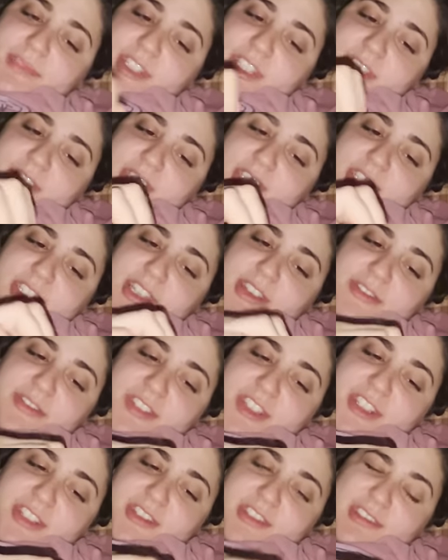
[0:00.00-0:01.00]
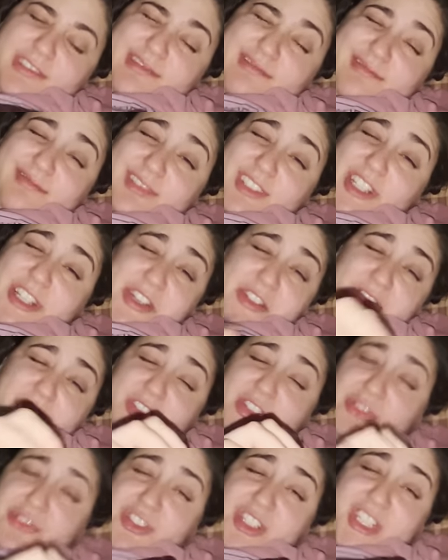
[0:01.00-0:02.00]
It's
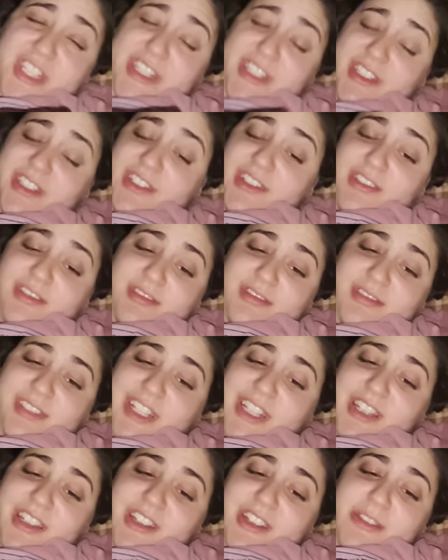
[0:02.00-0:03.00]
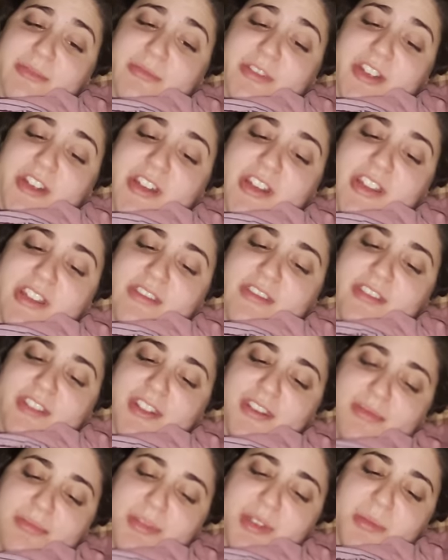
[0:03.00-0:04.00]
7:15 a.m. right now,
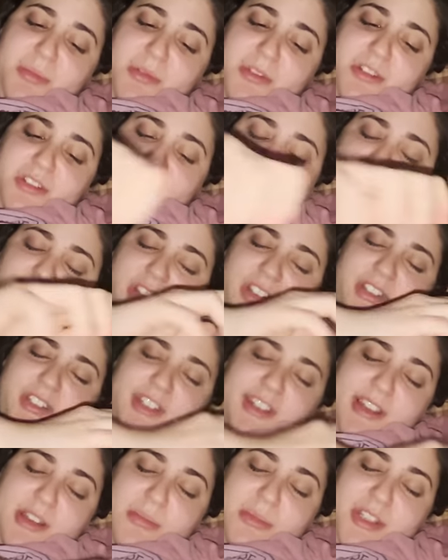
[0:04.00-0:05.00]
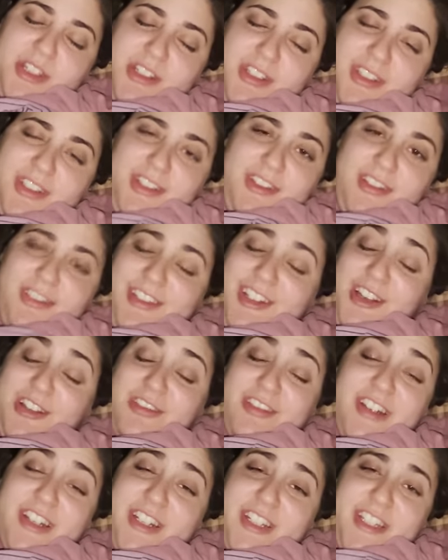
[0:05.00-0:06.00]
and people are starting to come in
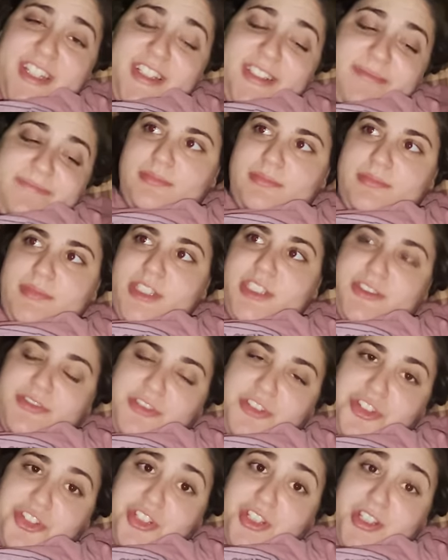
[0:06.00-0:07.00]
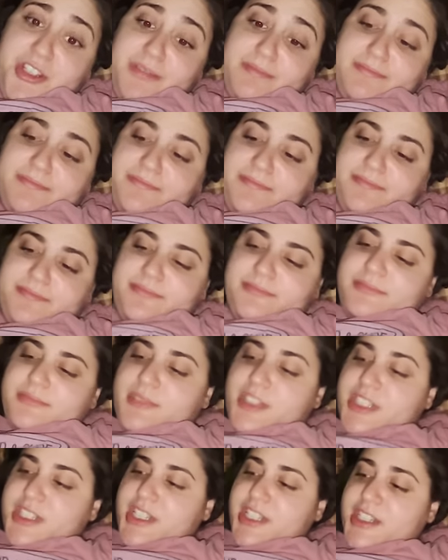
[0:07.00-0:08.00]
already. It's freezing.
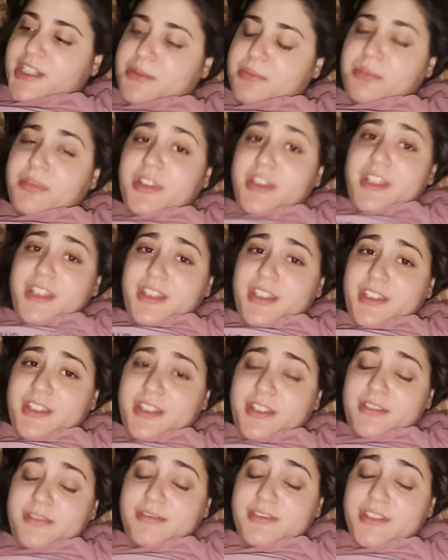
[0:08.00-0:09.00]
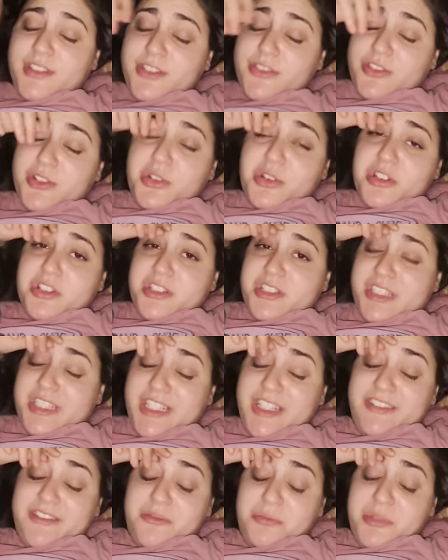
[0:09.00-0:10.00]
This heated blanket, of course,
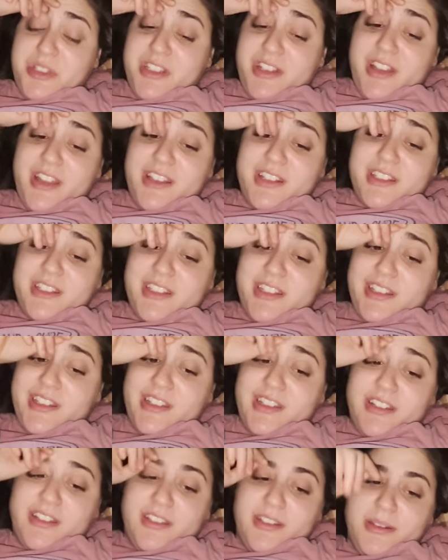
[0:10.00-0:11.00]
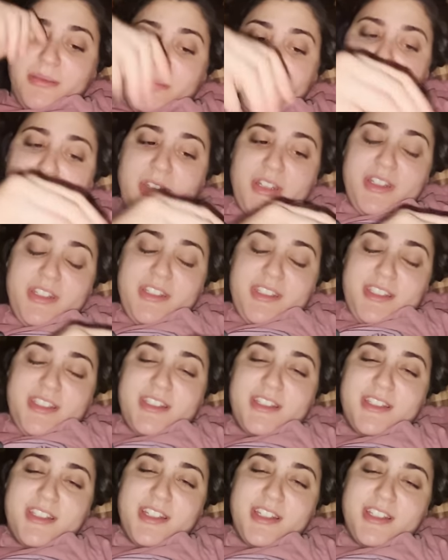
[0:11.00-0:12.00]
saved me last night, but
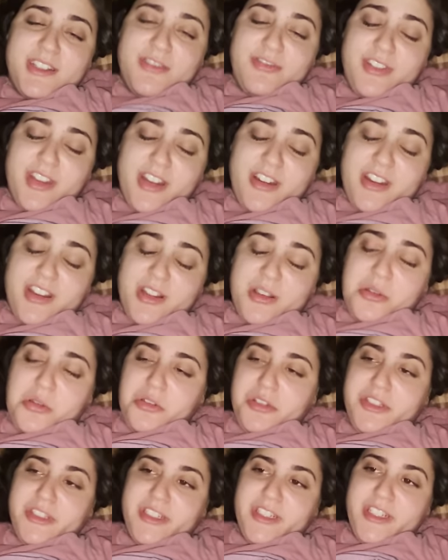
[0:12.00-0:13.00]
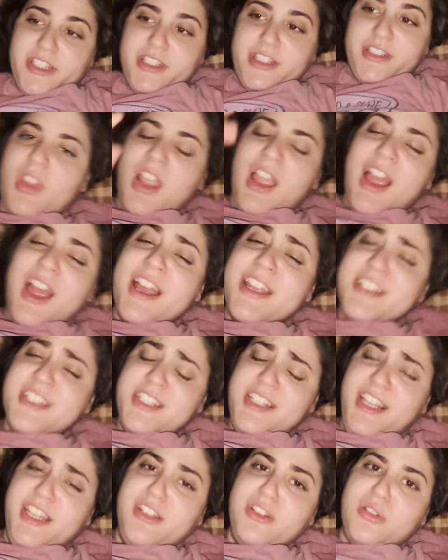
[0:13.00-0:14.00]
it's very cold in here. I
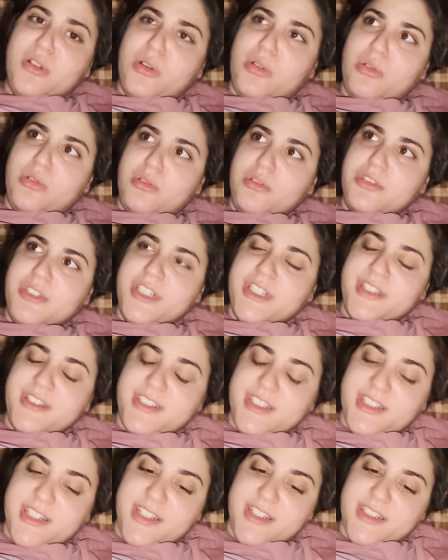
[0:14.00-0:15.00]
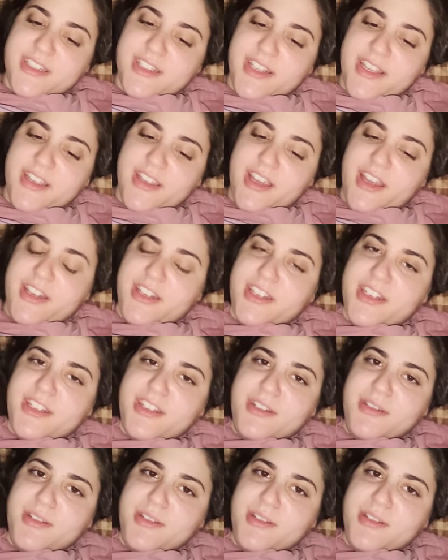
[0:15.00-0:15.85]
say cold in the sense that I did